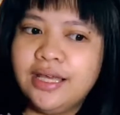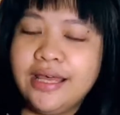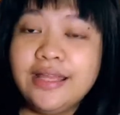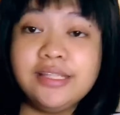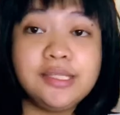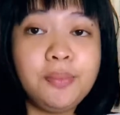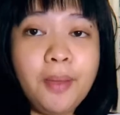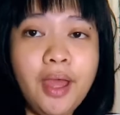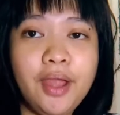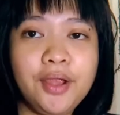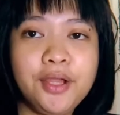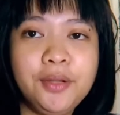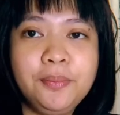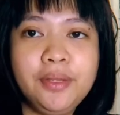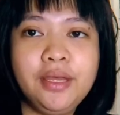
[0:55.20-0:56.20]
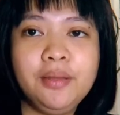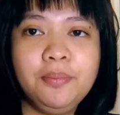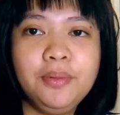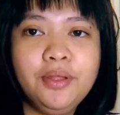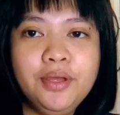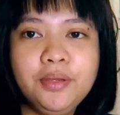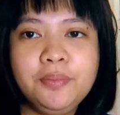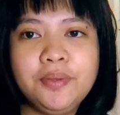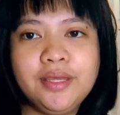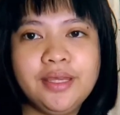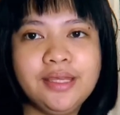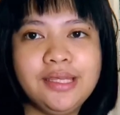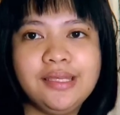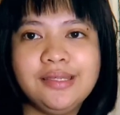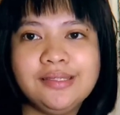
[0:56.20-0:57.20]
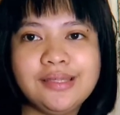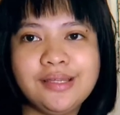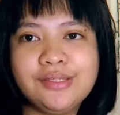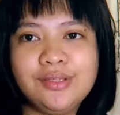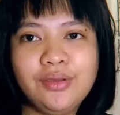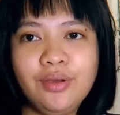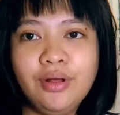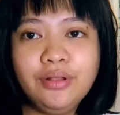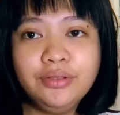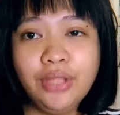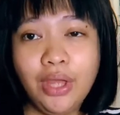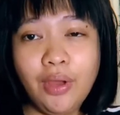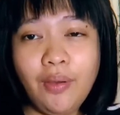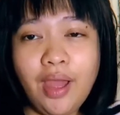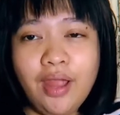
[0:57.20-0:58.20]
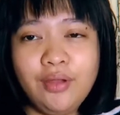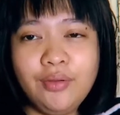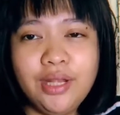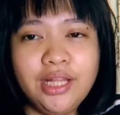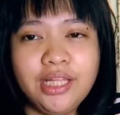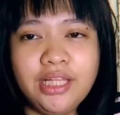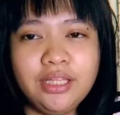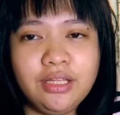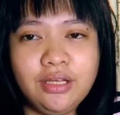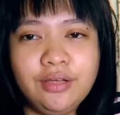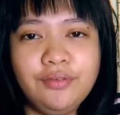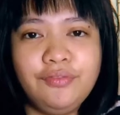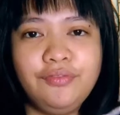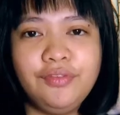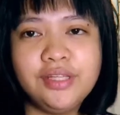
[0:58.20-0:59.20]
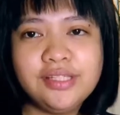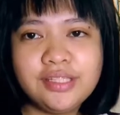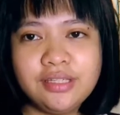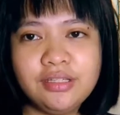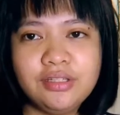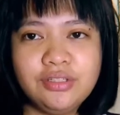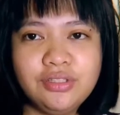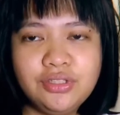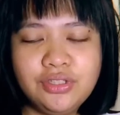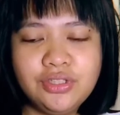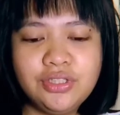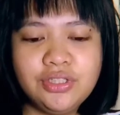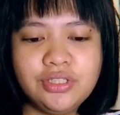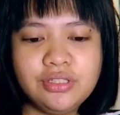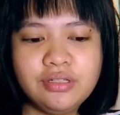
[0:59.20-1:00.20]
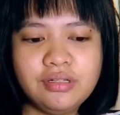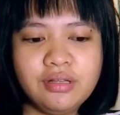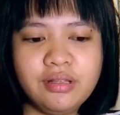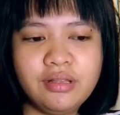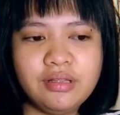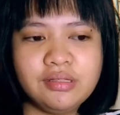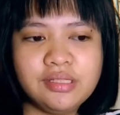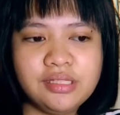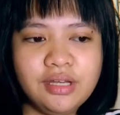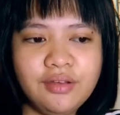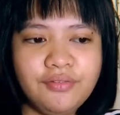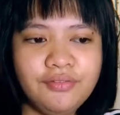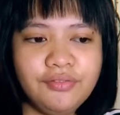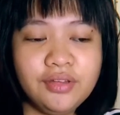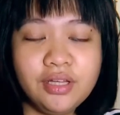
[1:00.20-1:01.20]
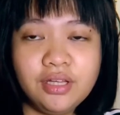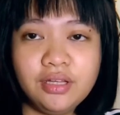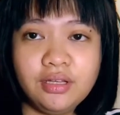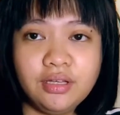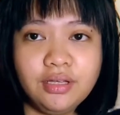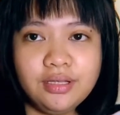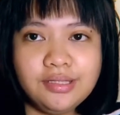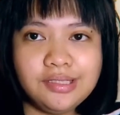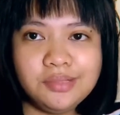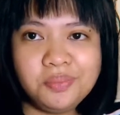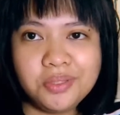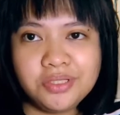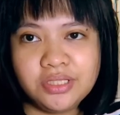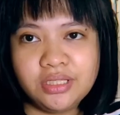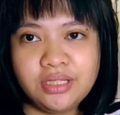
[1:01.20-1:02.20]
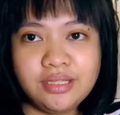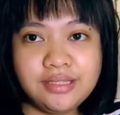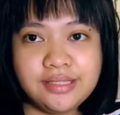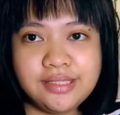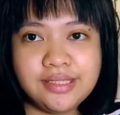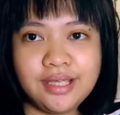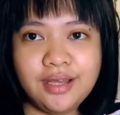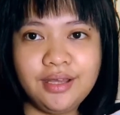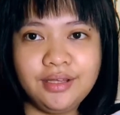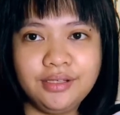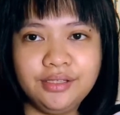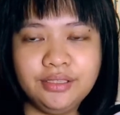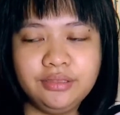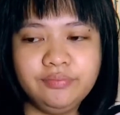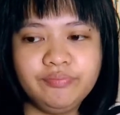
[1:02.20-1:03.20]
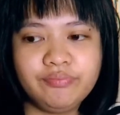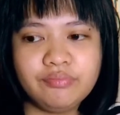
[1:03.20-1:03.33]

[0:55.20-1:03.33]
inspired makeup look because as you all know I really love vintage stuff especially in style